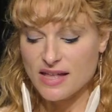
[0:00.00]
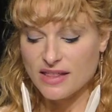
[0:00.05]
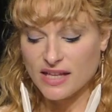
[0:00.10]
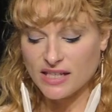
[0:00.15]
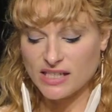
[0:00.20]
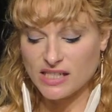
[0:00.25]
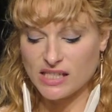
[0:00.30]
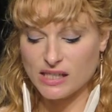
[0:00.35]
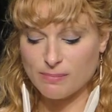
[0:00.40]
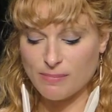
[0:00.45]
that
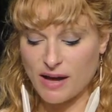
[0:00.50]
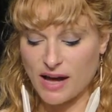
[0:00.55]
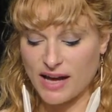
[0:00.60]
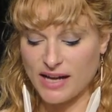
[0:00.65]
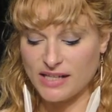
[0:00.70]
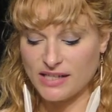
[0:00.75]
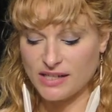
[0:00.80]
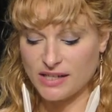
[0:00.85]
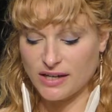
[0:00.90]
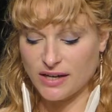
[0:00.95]

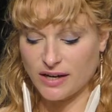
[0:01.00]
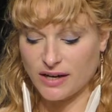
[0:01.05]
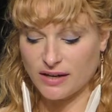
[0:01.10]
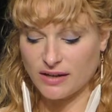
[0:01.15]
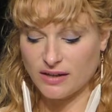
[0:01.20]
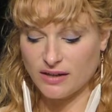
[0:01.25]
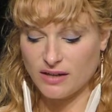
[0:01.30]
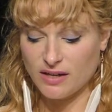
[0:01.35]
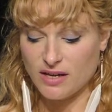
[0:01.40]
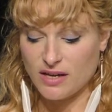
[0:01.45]
despise
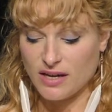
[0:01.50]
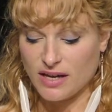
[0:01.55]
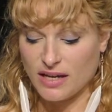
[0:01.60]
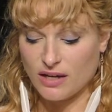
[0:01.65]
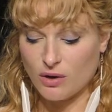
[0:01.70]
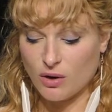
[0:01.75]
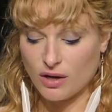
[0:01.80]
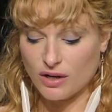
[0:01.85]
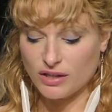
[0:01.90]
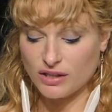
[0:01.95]
her, in
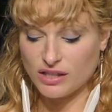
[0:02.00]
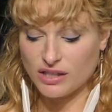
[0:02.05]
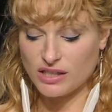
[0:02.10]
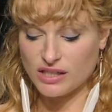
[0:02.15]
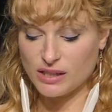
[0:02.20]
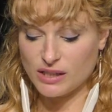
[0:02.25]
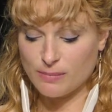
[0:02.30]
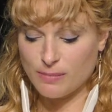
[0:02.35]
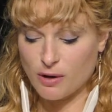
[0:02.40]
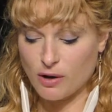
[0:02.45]
order to
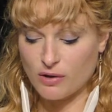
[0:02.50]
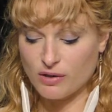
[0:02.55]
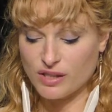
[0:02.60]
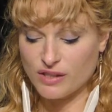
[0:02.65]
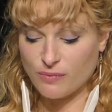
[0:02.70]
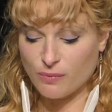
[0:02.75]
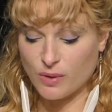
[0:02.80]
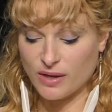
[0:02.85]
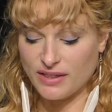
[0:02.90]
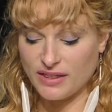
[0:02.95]
dispose
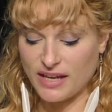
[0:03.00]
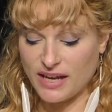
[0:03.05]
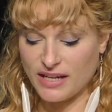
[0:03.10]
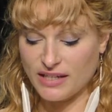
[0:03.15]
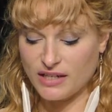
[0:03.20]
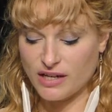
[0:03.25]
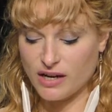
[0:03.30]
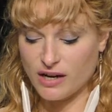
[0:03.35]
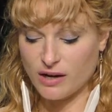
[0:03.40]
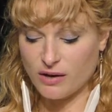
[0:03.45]
of what they
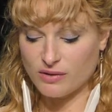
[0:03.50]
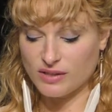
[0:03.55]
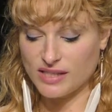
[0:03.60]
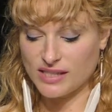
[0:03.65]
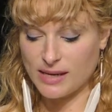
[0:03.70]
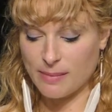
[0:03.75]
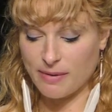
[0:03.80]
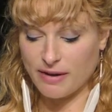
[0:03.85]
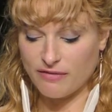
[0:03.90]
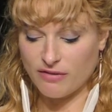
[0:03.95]
know,
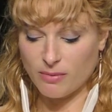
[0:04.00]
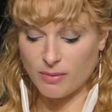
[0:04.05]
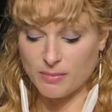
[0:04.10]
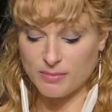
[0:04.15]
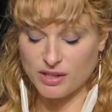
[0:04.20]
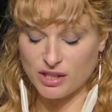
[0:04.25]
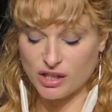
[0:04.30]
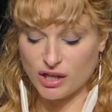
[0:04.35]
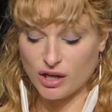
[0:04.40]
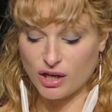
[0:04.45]
stemming from
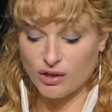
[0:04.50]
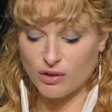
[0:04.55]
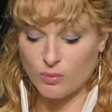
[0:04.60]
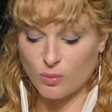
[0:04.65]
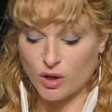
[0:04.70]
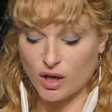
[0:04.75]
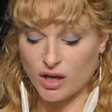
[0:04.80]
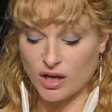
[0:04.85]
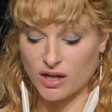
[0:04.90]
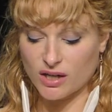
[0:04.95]
absurd
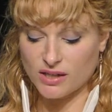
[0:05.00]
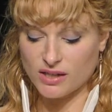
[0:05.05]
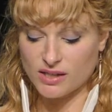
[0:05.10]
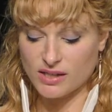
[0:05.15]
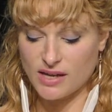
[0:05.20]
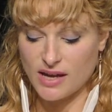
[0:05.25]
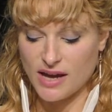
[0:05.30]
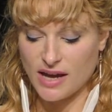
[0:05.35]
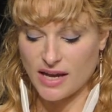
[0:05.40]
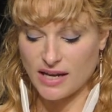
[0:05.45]
words,
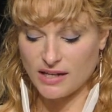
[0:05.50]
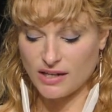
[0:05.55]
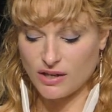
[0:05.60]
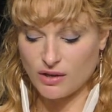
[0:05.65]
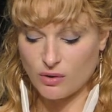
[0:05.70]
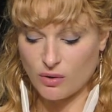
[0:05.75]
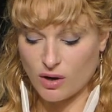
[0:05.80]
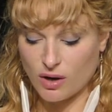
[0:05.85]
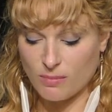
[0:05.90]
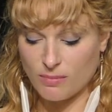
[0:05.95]

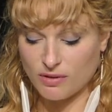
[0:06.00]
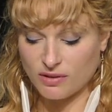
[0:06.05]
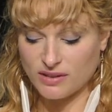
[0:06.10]
incurable